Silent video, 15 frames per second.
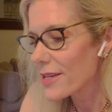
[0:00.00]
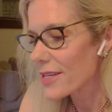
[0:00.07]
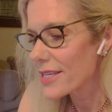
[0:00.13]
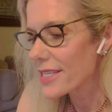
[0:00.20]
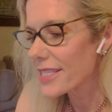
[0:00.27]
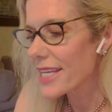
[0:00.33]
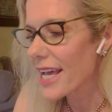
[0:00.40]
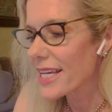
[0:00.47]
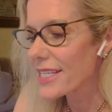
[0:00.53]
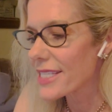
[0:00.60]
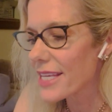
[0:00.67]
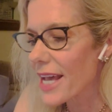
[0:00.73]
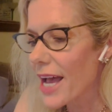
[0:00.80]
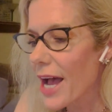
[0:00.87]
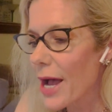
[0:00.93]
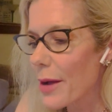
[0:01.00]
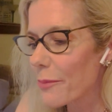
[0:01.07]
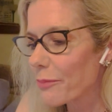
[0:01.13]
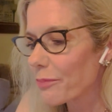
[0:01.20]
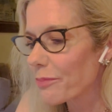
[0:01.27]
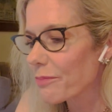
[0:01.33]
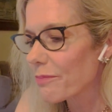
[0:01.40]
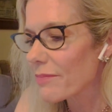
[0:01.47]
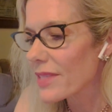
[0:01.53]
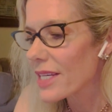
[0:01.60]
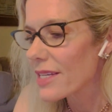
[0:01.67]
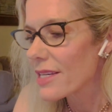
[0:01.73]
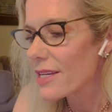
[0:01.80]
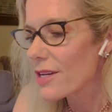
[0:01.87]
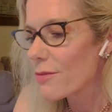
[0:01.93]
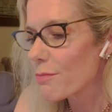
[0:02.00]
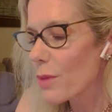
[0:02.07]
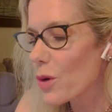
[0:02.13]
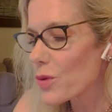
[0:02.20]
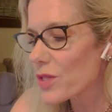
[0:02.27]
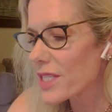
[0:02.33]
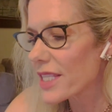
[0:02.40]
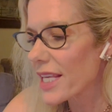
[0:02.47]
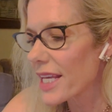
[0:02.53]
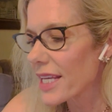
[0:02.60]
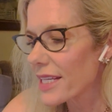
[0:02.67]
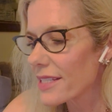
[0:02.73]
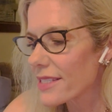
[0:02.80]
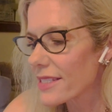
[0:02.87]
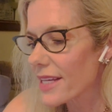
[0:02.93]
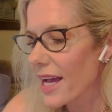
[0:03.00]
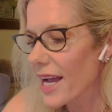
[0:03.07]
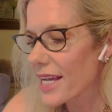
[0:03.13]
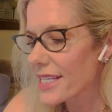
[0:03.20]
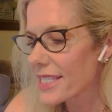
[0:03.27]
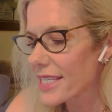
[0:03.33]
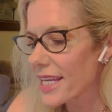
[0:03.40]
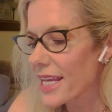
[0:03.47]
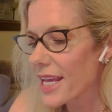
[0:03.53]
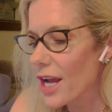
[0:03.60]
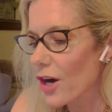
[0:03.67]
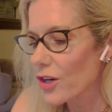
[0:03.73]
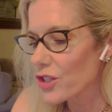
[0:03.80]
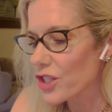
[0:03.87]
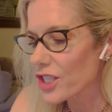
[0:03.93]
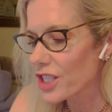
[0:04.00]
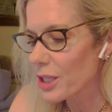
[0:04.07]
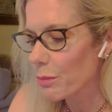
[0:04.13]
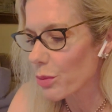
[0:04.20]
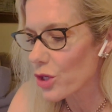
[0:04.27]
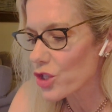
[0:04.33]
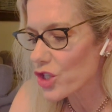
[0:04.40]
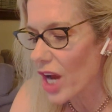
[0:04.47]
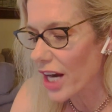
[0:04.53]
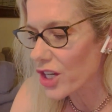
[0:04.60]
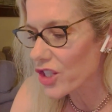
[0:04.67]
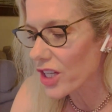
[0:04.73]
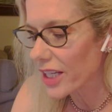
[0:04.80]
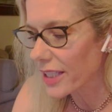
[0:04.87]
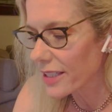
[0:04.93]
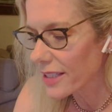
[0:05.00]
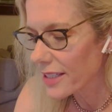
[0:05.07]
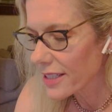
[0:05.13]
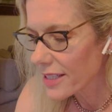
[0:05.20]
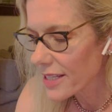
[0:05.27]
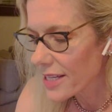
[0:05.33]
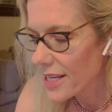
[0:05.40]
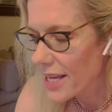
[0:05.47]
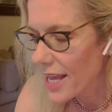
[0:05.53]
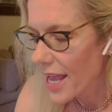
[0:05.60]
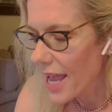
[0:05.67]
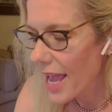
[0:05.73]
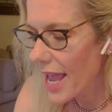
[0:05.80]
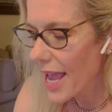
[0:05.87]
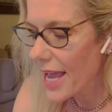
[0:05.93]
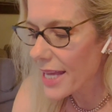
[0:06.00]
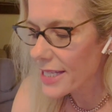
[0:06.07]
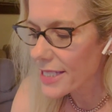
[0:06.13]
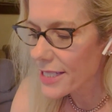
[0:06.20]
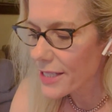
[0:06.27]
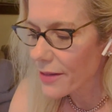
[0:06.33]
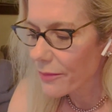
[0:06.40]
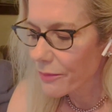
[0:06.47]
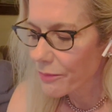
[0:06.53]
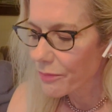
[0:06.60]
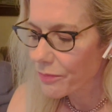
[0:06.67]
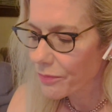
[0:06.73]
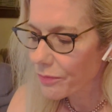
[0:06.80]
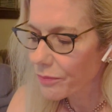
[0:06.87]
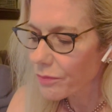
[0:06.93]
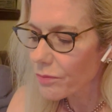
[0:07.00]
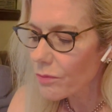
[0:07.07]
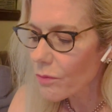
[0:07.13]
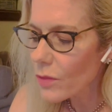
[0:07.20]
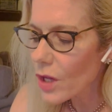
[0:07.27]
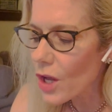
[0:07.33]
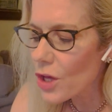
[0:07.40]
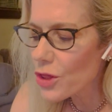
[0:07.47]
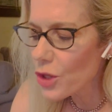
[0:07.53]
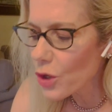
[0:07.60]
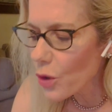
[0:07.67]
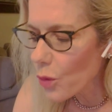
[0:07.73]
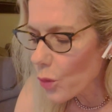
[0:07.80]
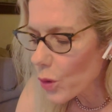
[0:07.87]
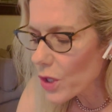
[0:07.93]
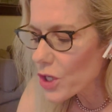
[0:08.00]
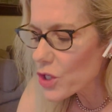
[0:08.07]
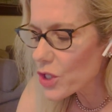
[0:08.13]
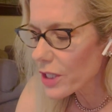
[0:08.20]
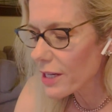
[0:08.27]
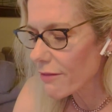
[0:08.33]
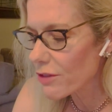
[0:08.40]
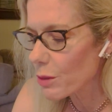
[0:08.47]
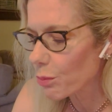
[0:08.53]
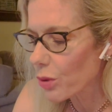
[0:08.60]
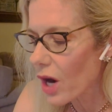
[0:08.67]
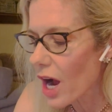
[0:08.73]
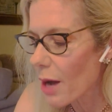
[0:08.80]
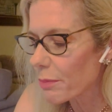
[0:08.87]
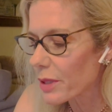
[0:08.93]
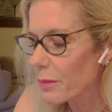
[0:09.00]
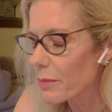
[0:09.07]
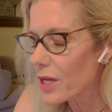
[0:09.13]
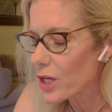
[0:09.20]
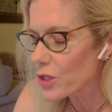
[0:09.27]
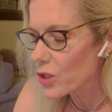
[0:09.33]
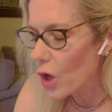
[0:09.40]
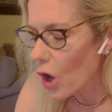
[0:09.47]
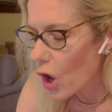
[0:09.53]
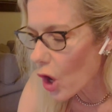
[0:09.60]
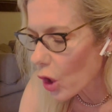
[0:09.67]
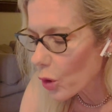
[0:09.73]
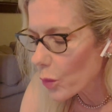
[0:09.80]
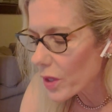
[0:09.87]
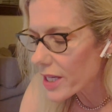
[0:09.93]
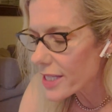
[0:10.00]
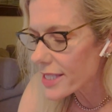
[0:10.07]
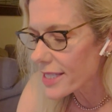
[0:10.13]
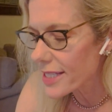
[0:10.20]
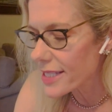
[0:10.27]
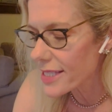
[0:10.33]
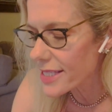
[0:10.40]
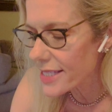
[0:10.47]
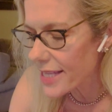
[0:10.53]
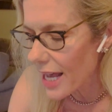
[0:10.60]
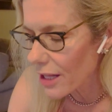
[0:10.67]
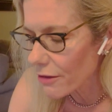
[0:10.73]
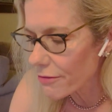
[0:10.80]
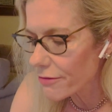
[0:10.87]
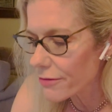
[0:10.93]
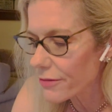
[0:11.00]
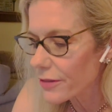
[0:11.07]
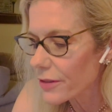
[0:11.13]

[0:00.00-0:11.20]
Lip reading: says, most things I see are just a projection. And the origin of the problem is always in self.